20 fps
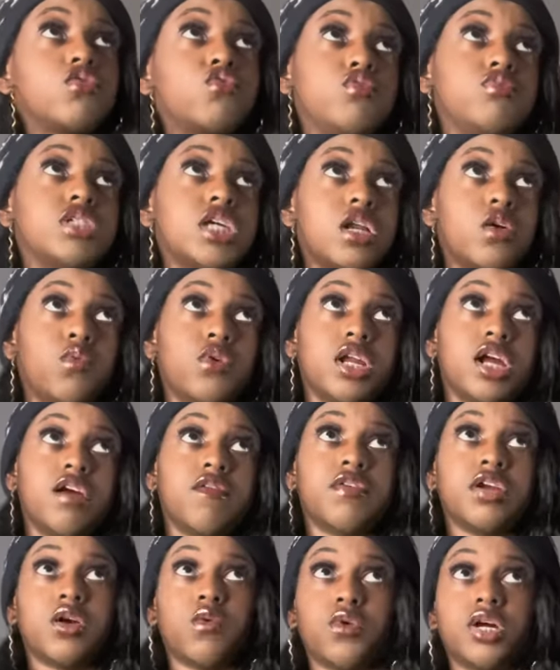group chat or
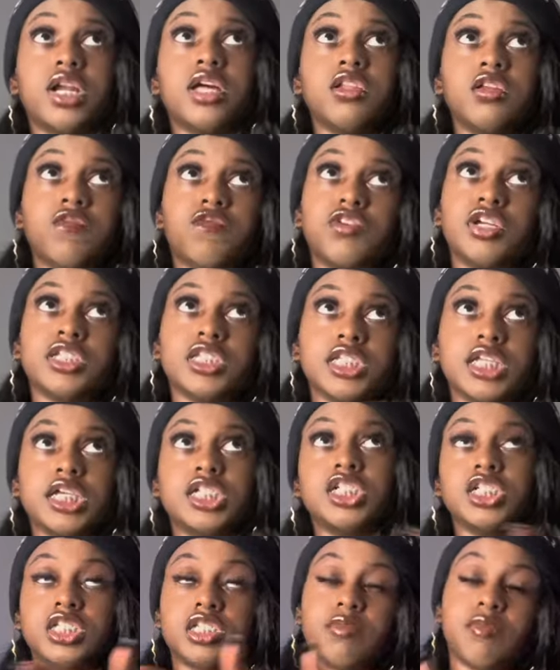whatever, and one of their little friends sent
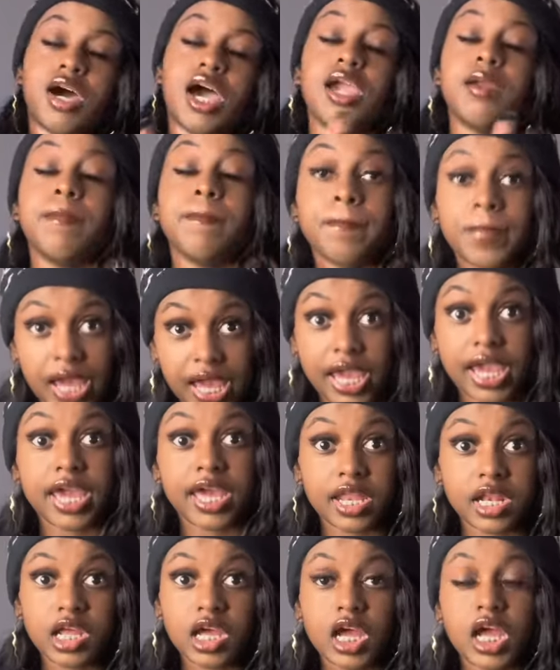it to my
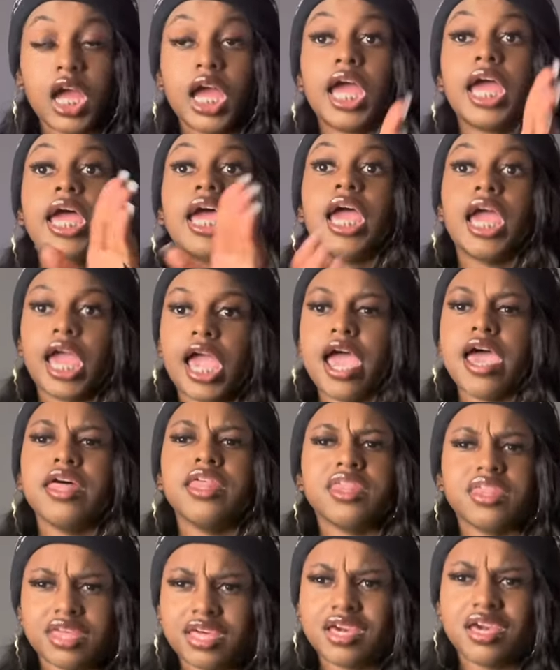man,
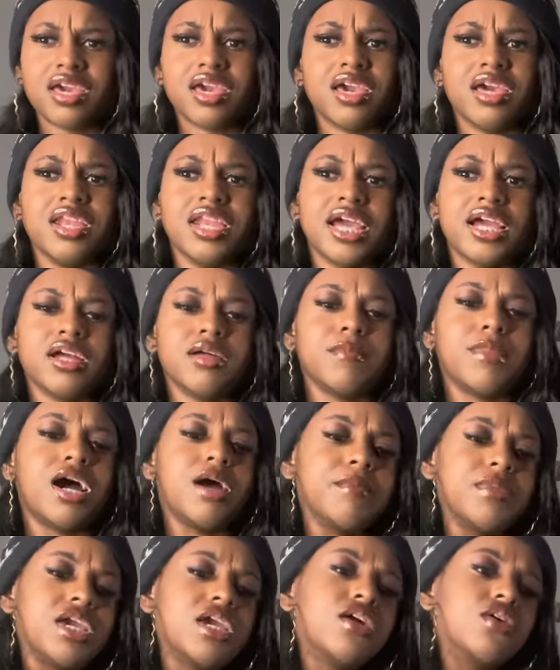and then they and my
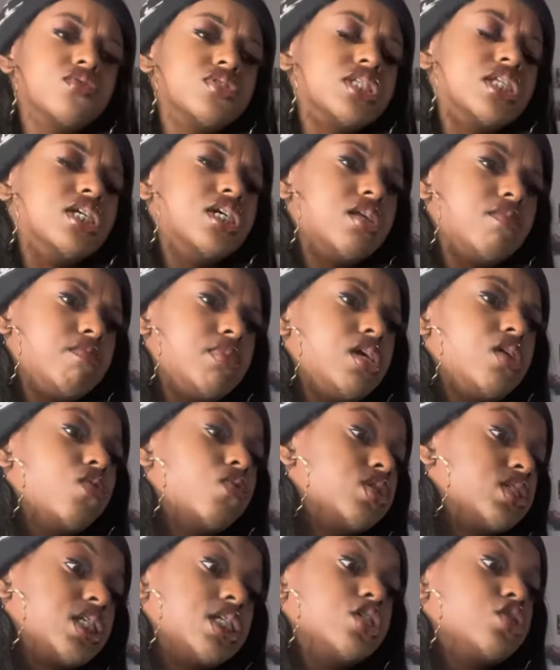man gonna send it to me
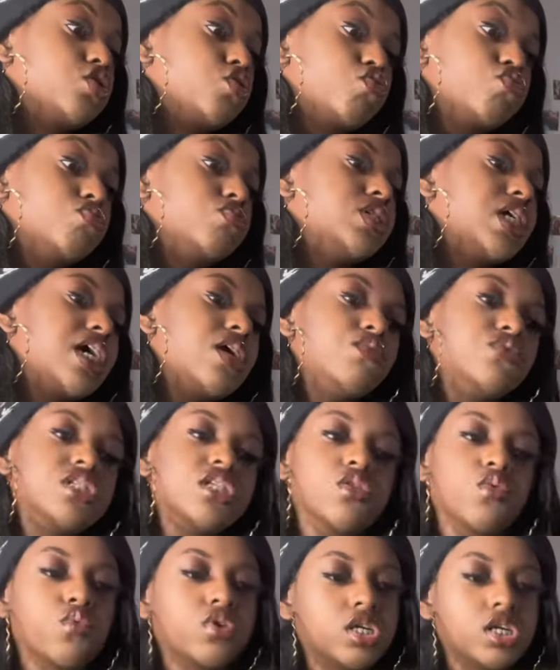or send it to the group chat. It was
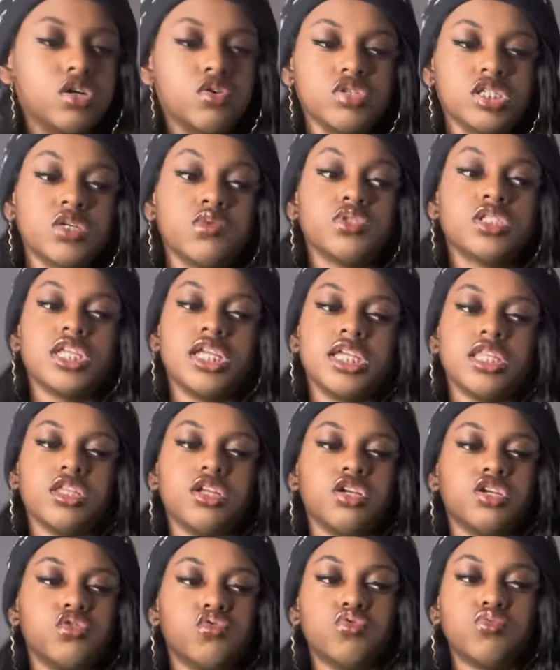either one of those. It was to either
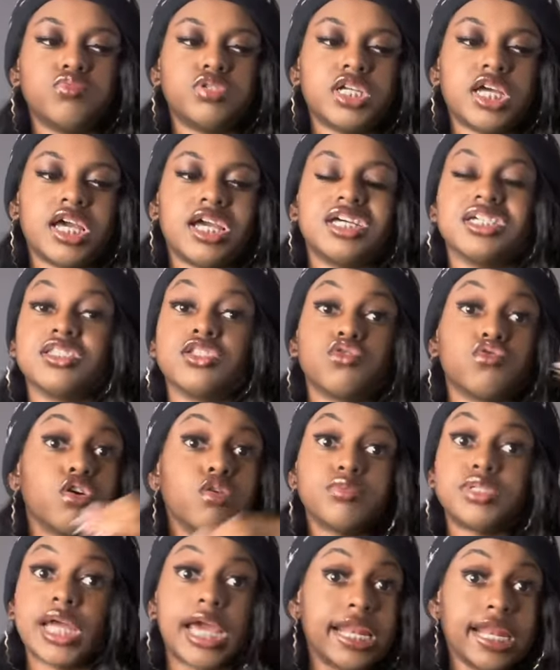the group chat, because the
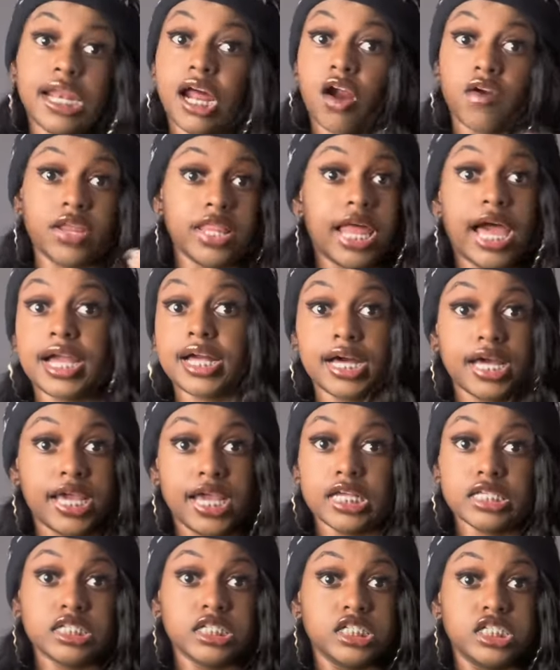group chat didn't already like her
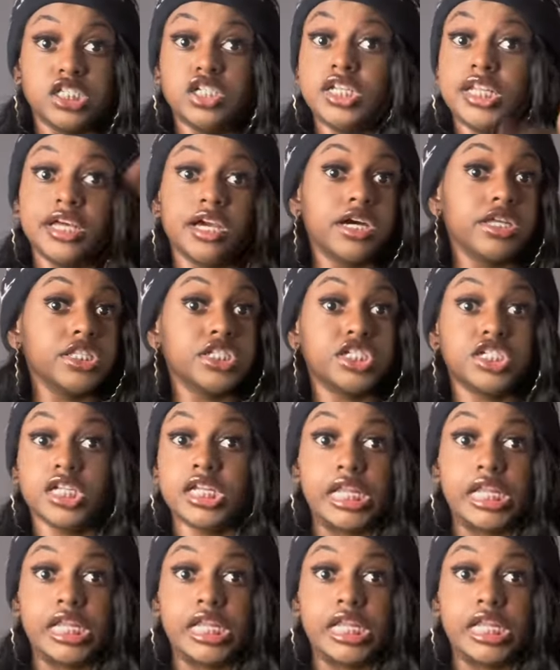ass. She did other shit.